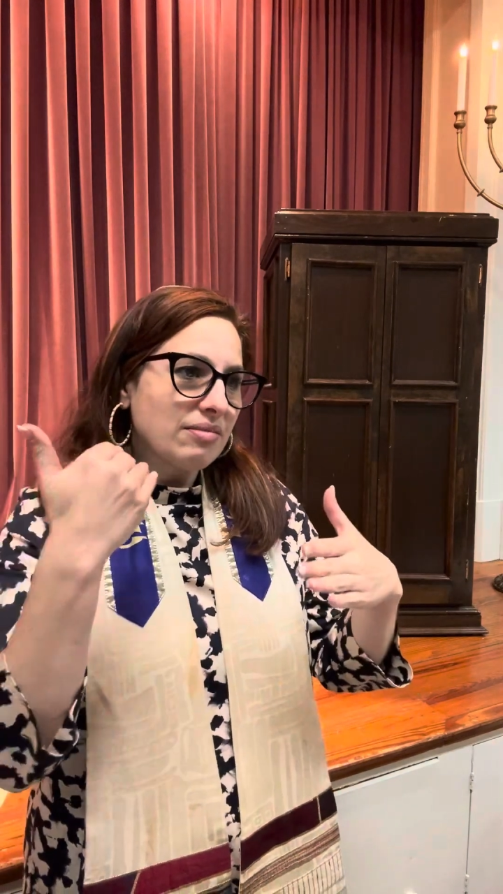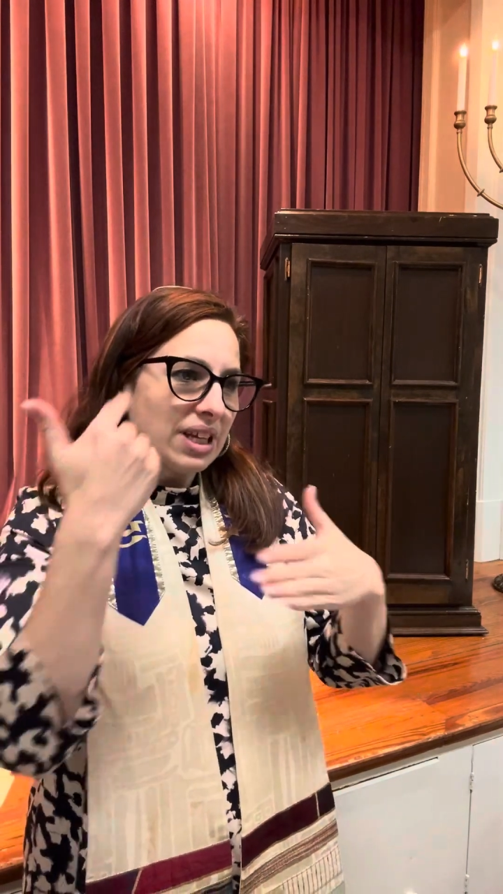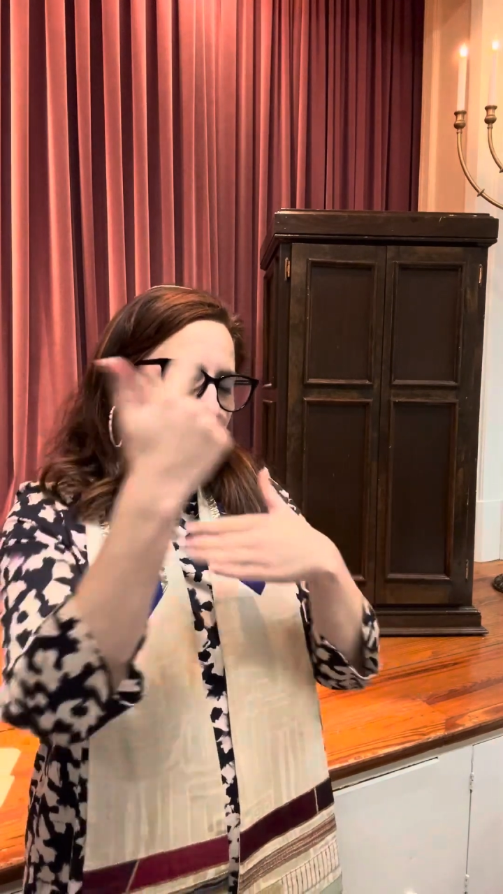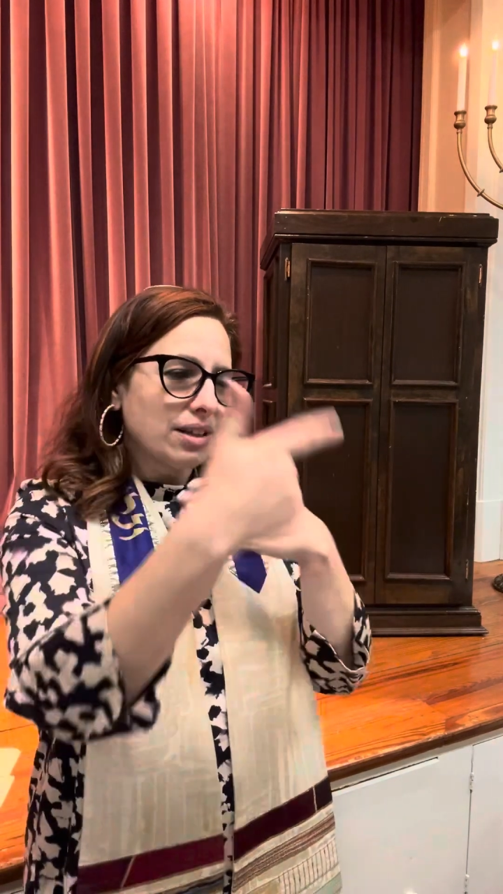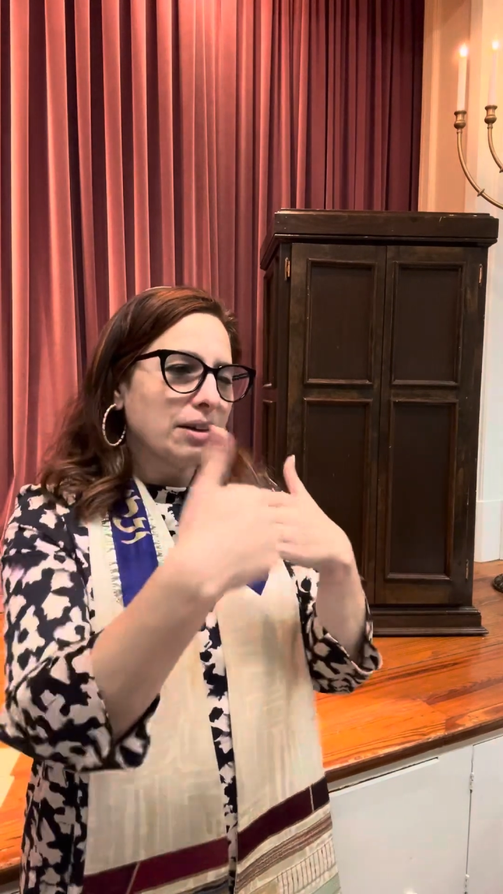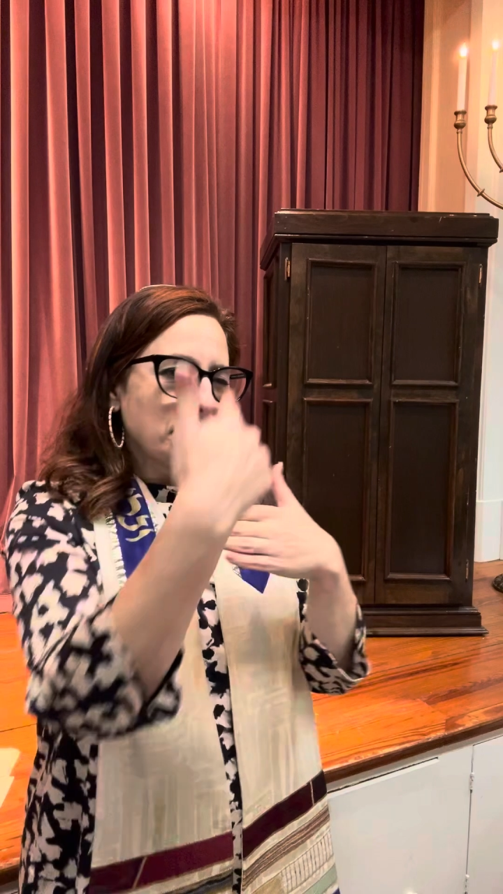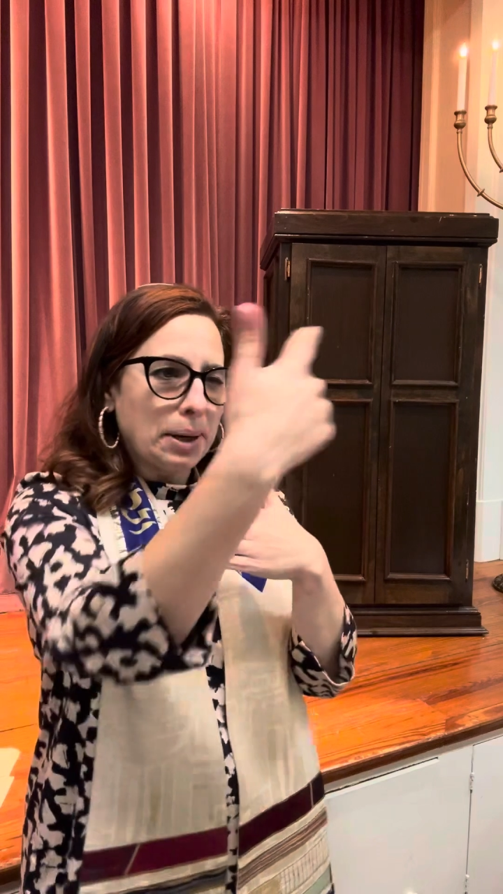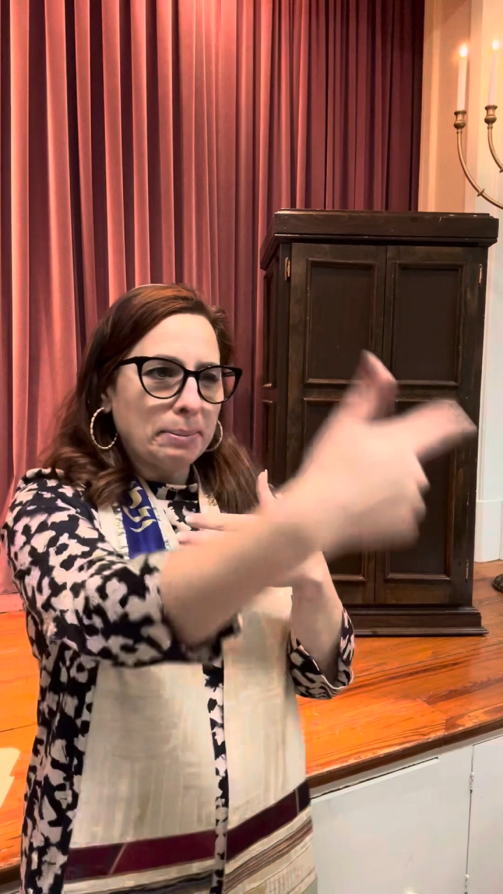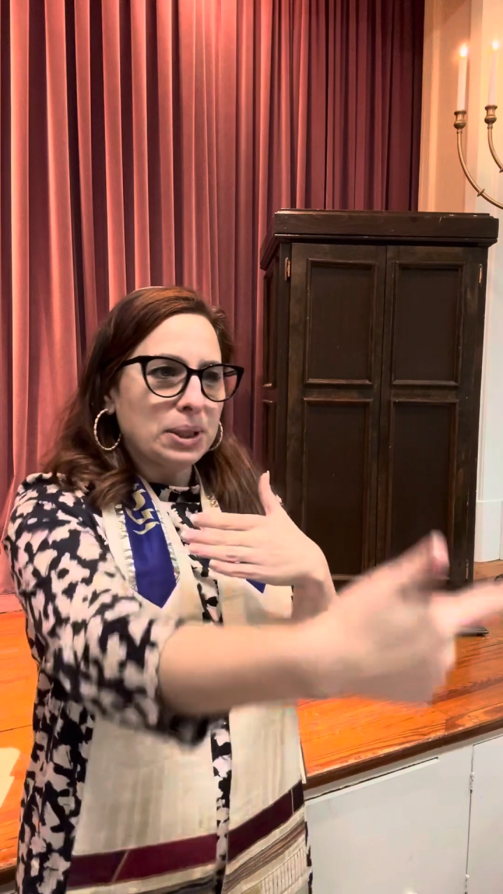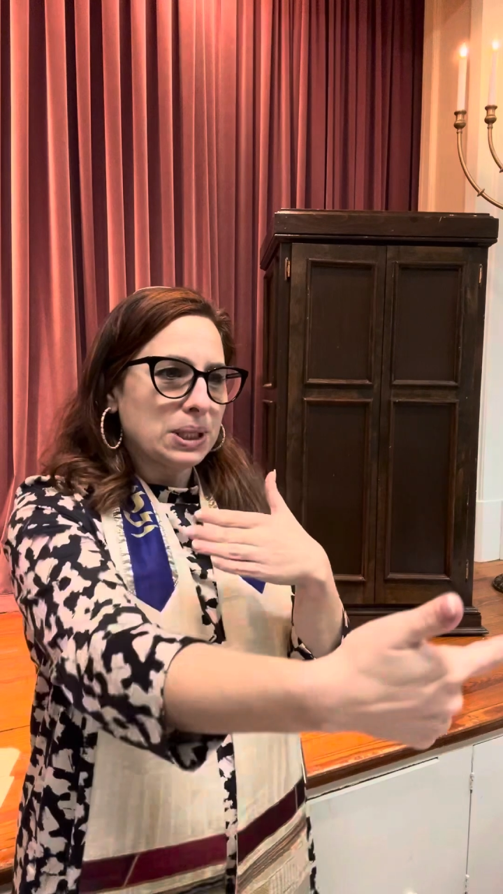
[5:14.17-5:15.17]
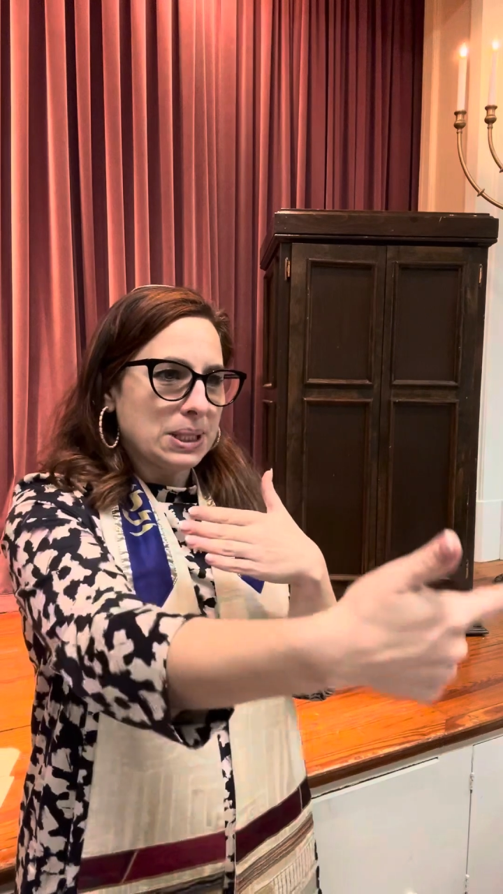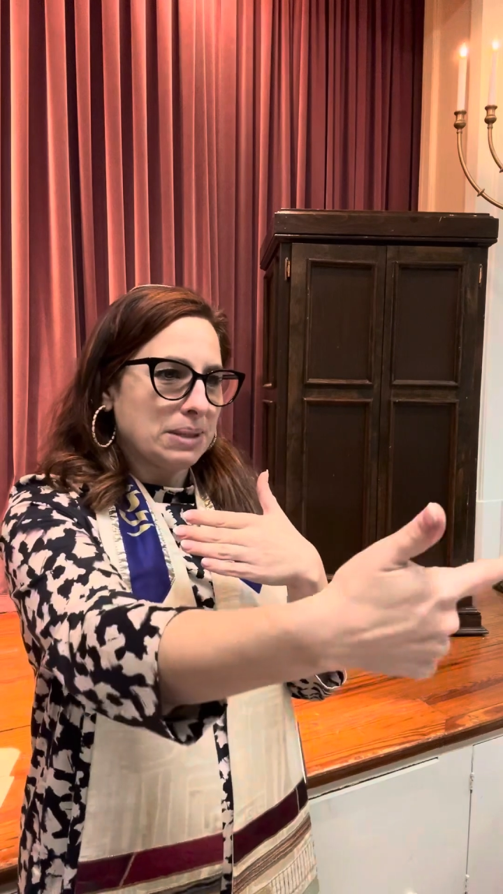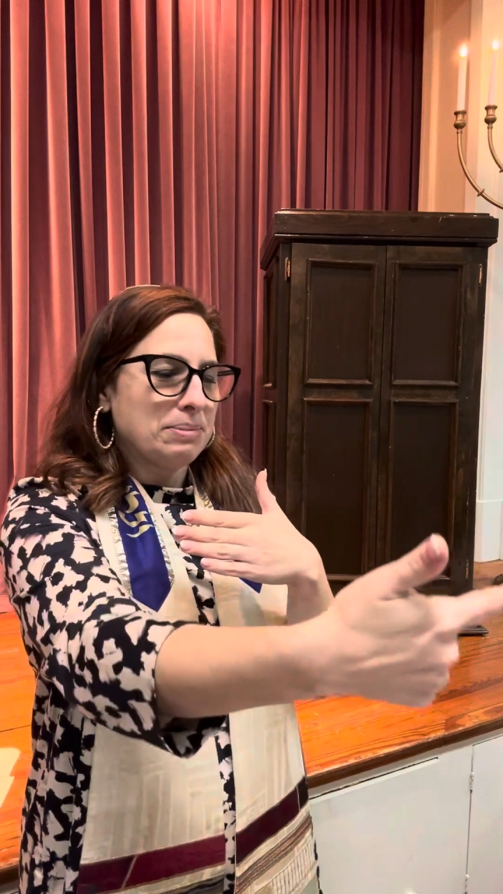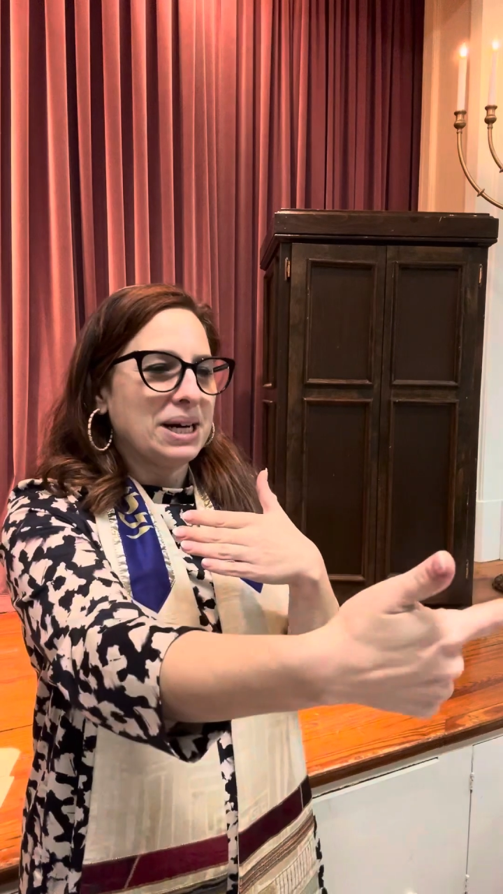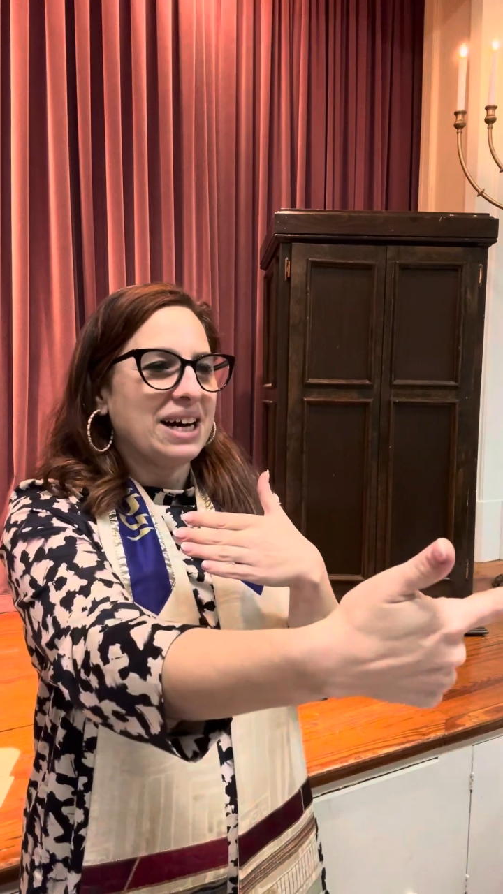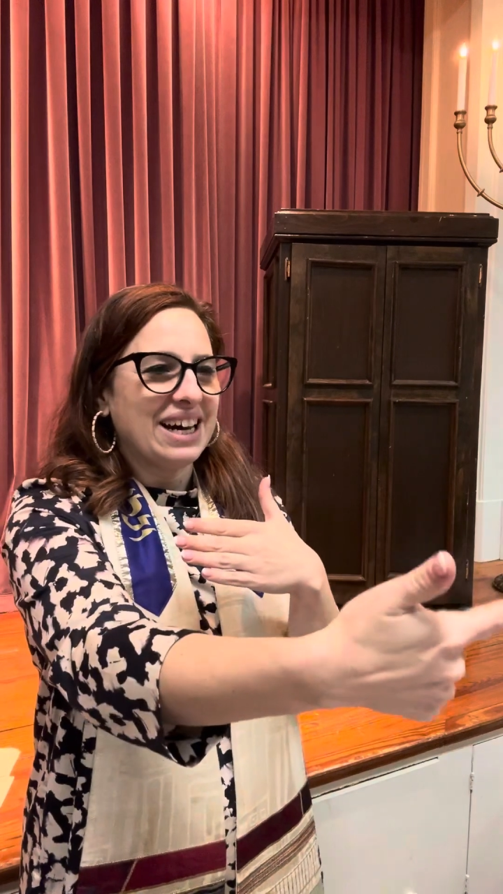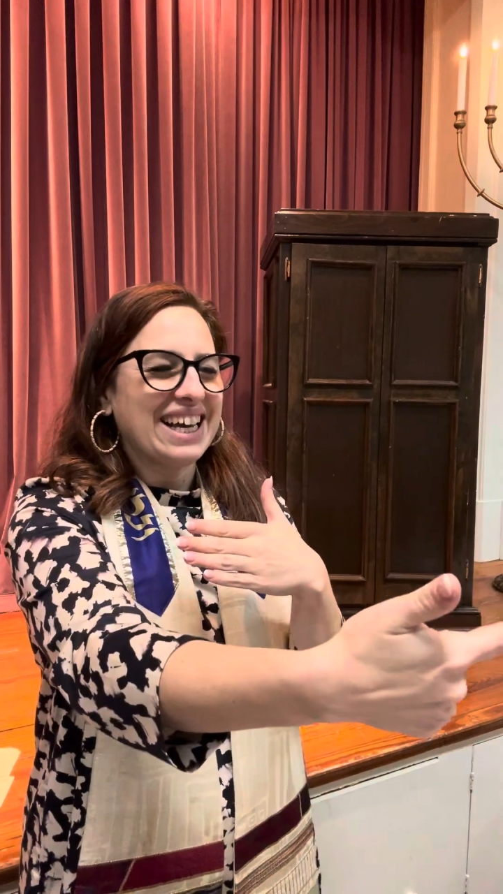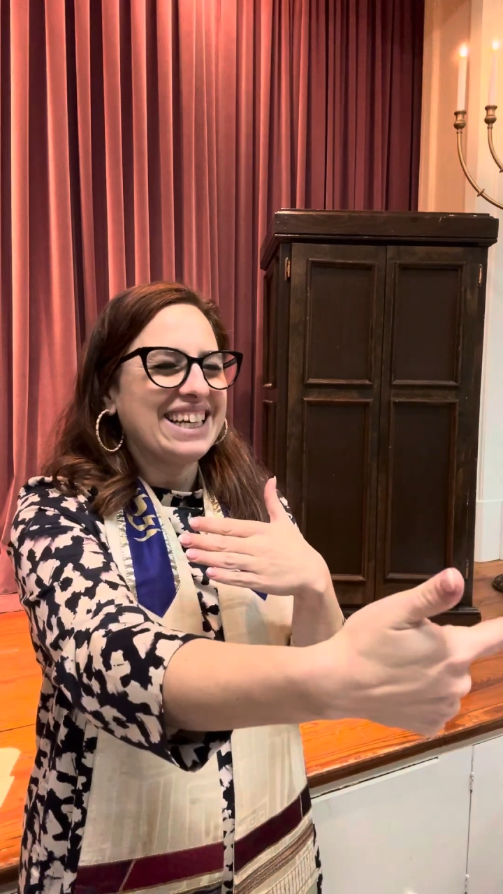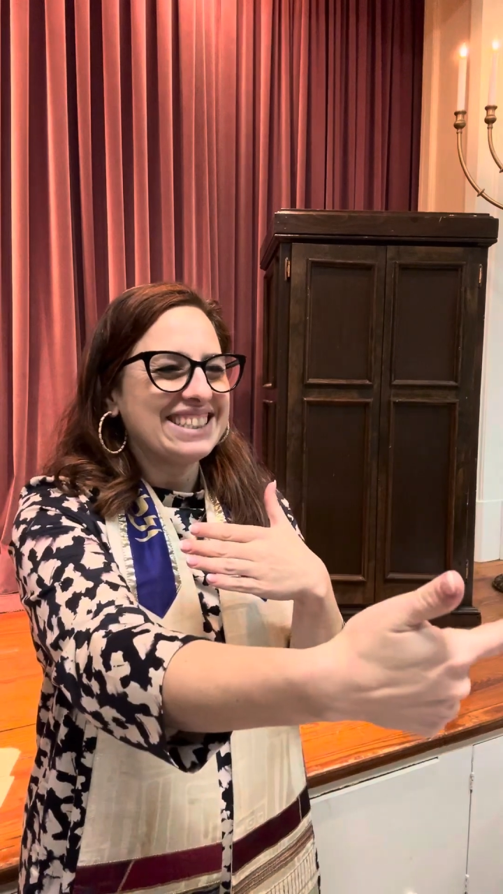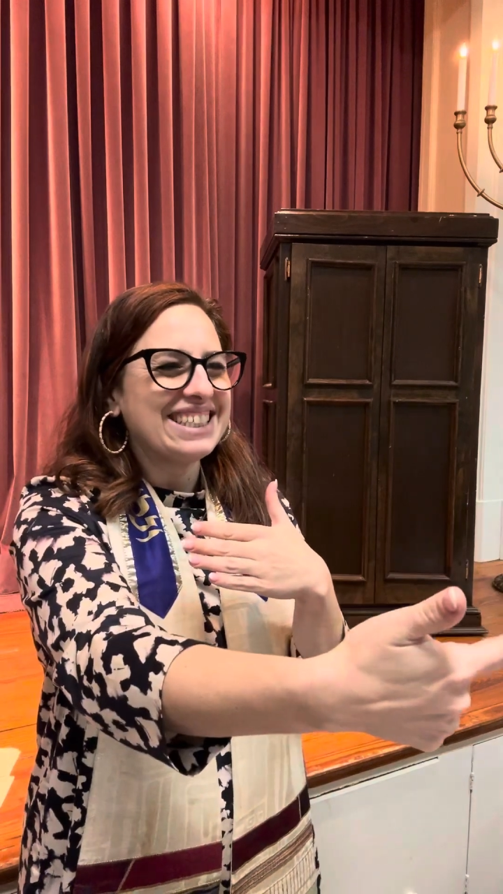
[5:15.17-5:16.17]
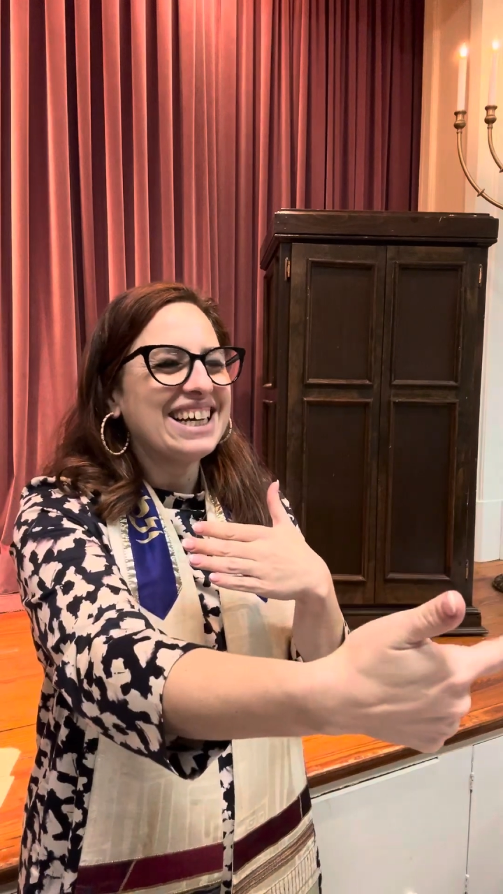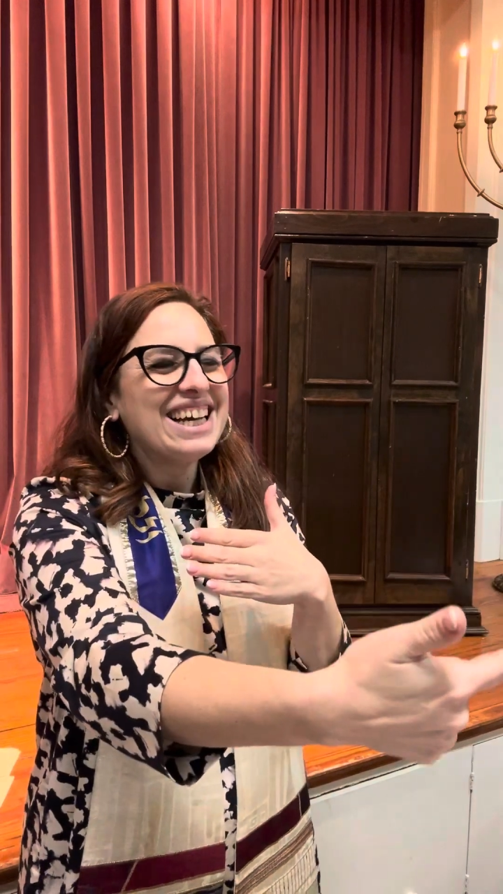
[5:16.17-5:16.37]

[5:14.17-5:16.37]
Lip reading: and one person behind